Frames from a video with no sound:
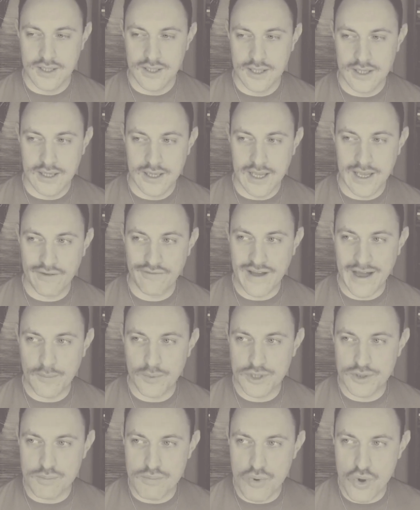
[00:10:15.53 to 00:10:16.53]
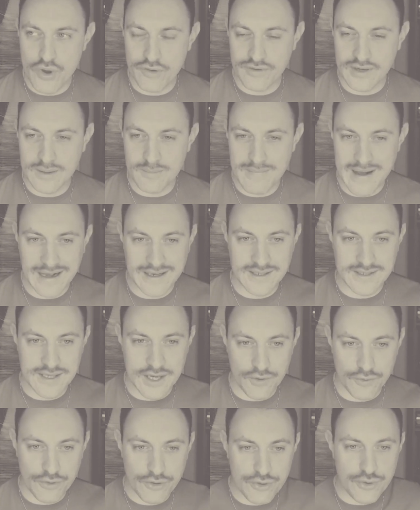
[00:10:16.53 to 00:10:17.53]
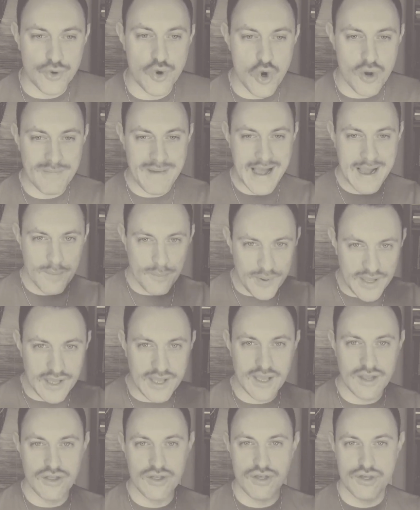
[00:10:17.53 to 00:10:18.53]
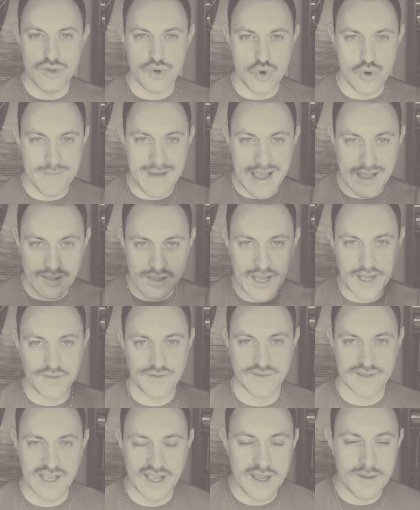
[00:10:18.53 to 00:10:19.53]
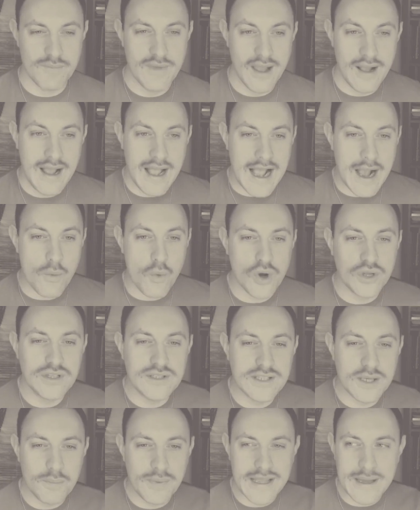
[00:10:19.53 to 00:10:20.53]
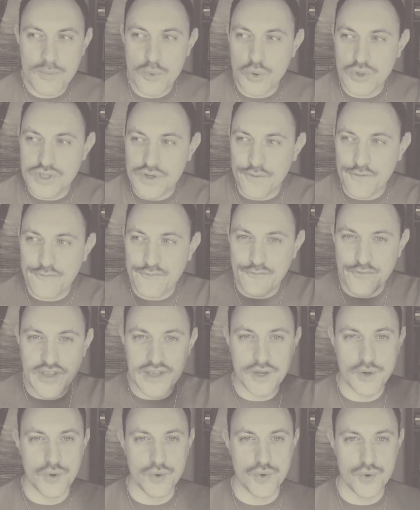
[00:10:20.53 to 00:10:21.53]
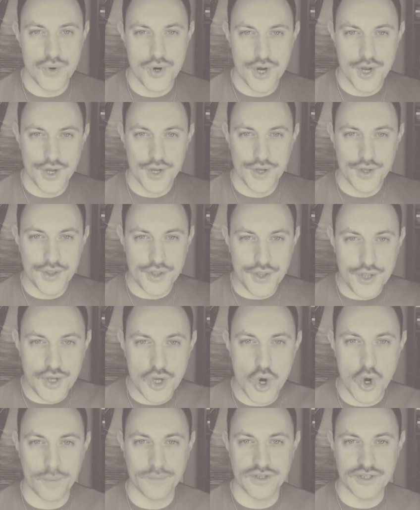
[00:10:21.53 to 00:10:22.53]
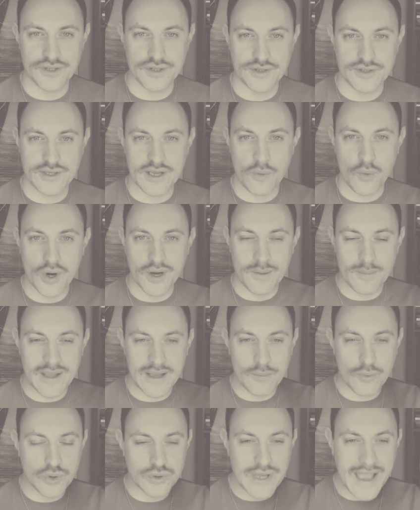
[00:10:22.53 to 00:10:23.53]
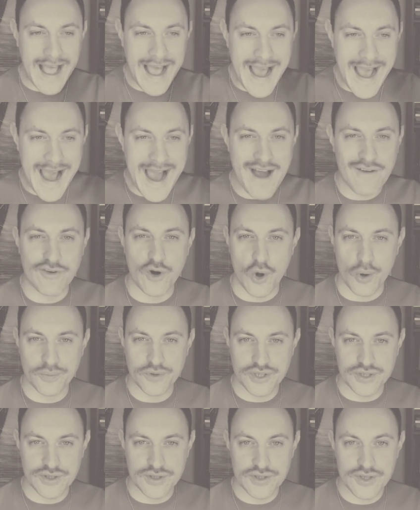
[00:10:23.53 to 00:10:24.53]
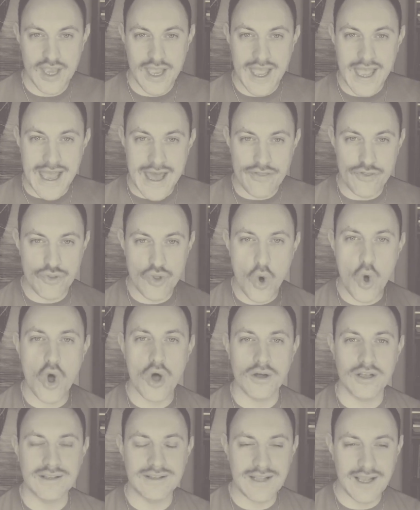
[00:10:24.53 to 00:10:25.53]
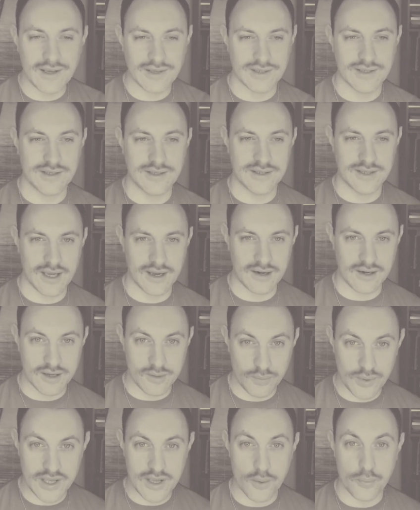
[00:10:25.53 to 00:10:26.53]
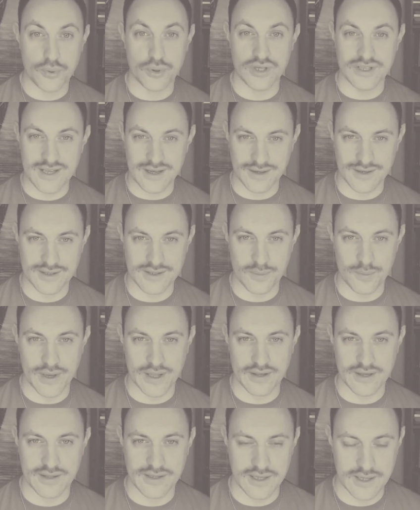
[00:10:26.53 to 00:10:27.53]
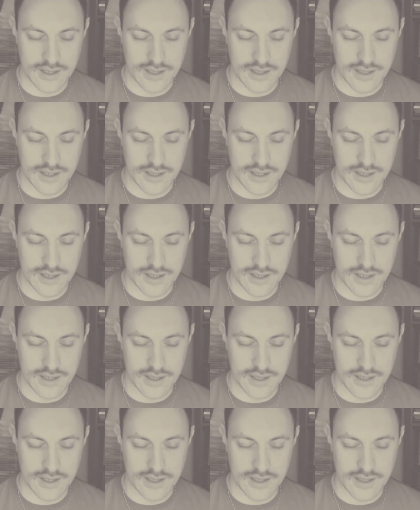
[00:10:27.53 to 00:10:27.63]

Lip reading: If I was moving myself through my being, through my lifetime, I want to be able to feel the options. I want to be able to have options and not necessarily be a predictability.